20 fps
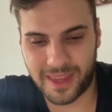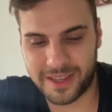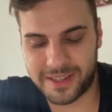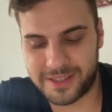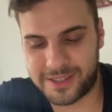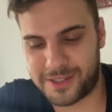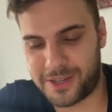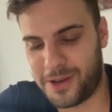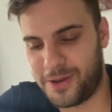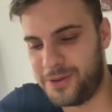
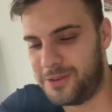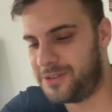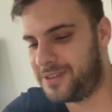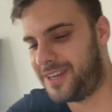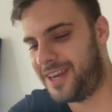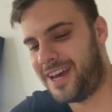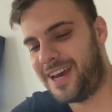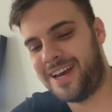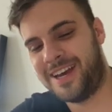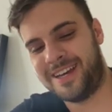So
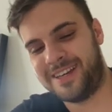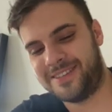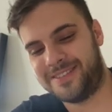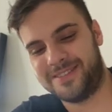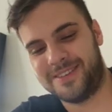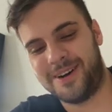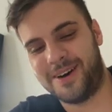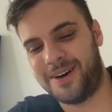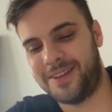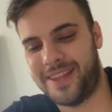yeah,
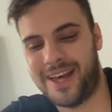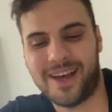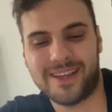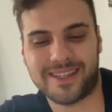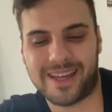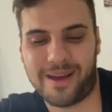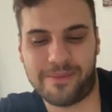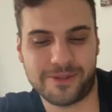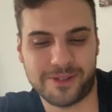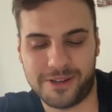oh, that's
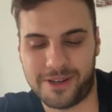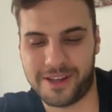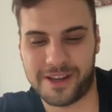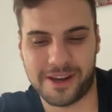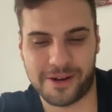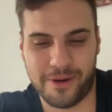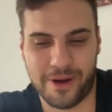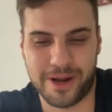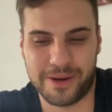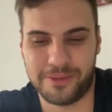absolutely
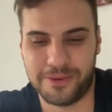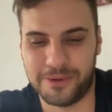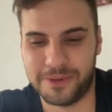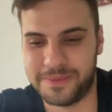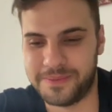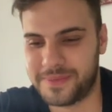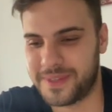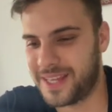incredible.